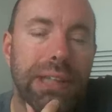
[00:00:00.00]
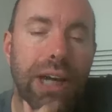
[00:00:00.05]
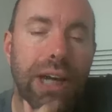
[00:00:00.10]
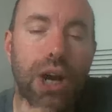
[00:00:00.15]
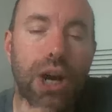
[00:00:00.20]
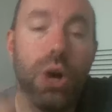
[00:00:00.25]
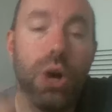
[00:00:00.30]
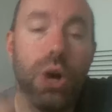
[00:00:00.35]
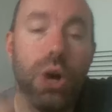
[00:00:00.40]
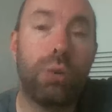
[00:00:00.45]

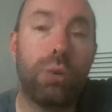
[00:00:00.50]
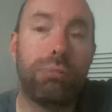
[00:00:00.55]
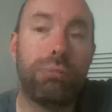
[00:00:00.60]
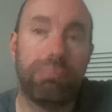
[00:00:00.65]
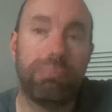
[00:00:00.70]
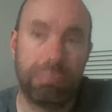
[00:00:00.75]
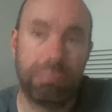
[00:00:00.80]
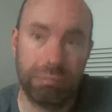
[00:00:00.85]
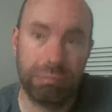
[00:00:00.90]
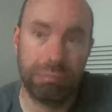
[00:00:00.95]
Oh,
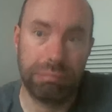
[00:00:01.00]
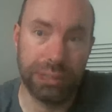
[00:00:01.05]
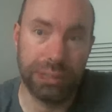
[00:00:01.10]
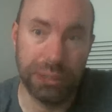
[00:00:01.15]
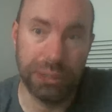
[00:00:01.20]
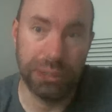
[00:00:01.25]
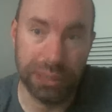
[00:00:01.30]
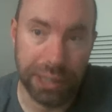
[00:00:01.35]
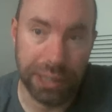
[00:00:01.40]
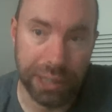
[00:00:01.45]

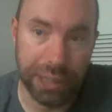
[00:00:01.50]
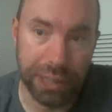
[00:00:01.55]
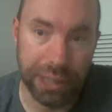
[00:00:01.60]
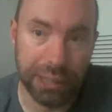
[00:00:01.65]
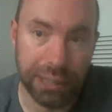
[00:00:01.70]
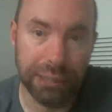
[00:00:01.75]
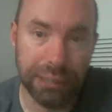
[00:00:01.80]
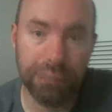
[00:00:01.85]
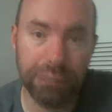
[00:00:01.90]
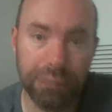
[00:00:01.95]
here's the
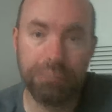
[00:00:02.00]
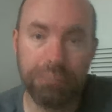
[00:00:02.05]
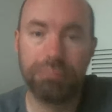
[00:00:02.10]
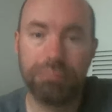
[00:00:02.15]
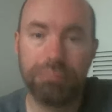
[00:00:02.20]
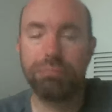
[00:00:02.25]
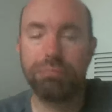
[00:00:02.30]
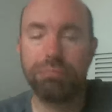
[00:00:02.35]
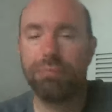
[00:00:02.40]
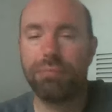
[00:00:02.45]
thing.
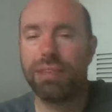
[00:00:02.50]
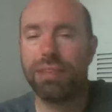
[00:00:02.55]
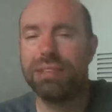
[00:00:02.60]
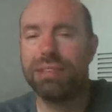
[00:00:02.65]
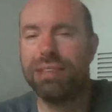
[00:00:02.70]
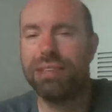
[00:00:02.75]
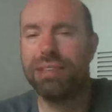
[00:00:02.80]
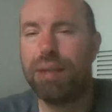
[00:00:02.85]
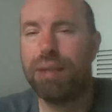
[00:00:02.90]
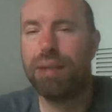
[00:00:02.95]

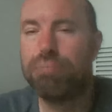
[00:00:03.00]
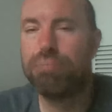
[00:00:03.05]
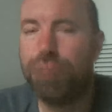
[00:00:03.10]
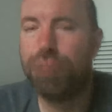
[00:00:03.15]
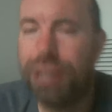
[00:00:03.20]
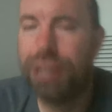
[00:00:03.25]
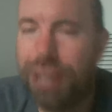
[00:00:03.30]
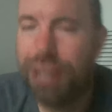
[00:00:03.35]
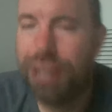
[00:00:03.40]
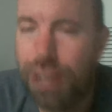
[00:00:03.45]
See that
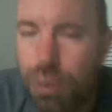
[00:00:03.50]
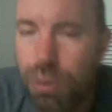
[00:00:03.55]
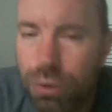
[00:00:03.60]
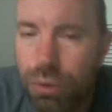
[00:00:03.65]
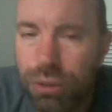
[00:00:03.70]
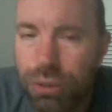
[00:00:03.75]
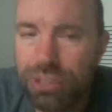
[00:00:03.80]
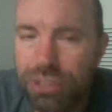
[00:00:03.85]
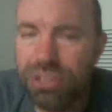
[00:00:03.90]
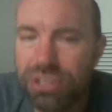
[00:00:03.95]
pretty
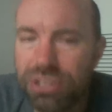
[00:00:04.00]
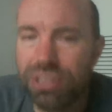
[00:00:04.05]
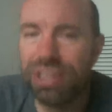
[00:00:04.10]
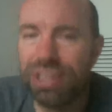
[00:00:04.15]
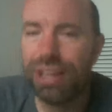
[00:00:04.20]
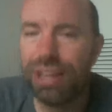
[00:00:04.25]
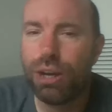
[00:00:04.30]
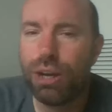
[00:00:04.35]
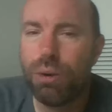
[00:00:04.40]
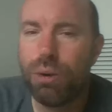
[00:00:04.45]
equals
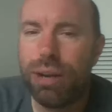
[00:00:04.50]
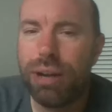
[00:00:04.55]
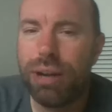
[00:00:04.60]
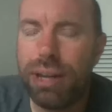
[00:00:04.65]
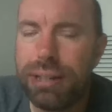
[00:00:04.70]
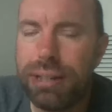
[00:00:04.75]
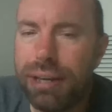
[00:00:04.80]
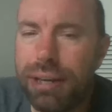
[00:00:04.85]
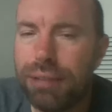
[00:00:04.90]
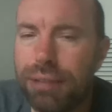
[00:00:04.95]
thing going
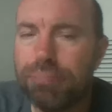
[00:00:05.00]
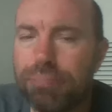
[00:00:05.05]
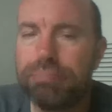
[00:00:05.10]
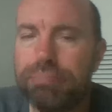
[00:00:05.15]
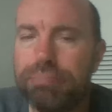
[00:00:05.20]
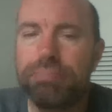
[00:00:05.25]
on there?